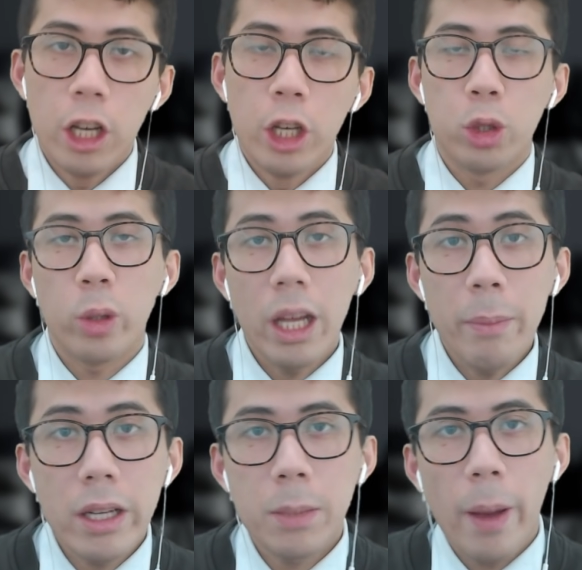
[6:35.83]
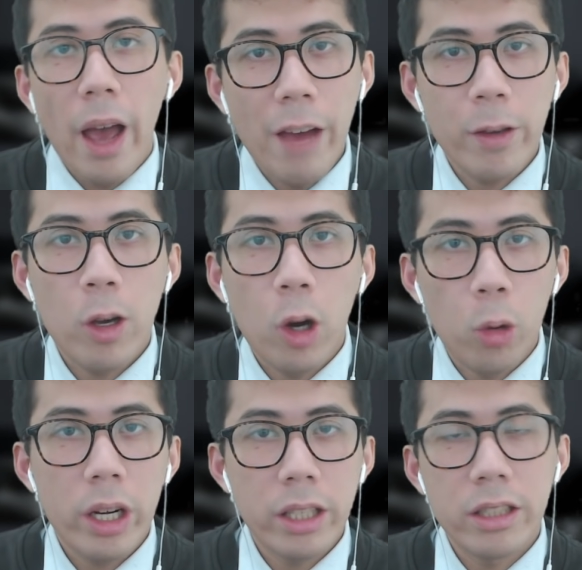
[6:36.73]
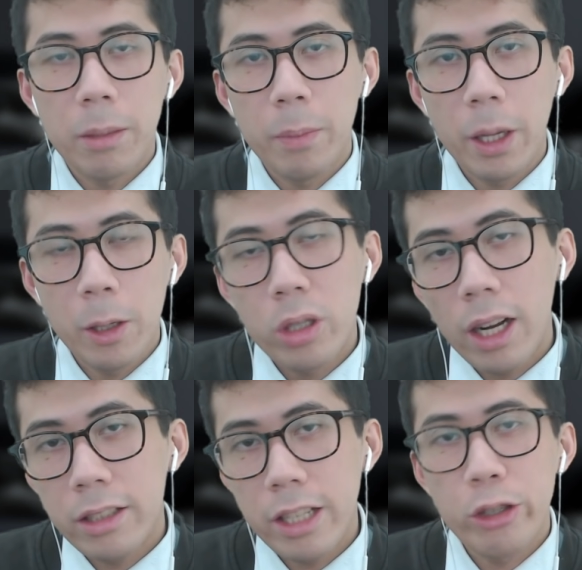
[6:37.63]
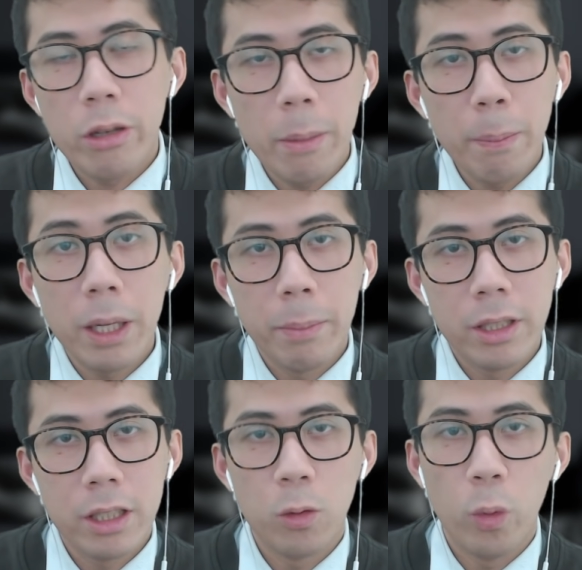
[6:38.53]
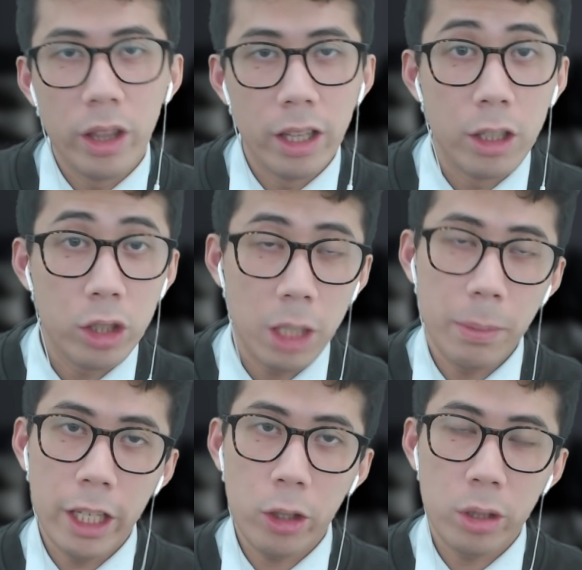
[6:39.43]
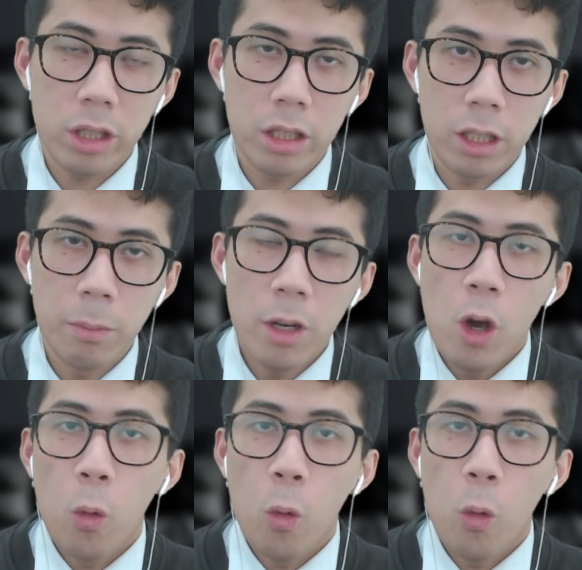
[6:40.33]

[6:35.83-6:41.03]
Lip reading: So that means by having already some utilization implemented within the Shiba ecosystem,